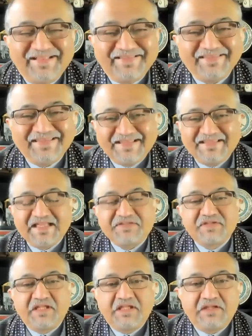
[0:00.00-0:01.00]
That's
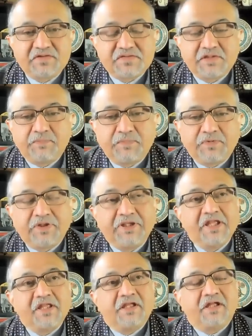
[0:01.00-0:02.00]
an interesting point.
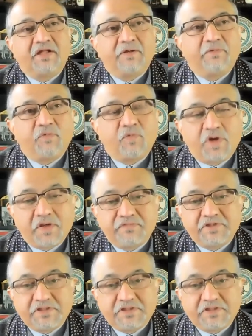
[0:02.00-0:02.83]
One of the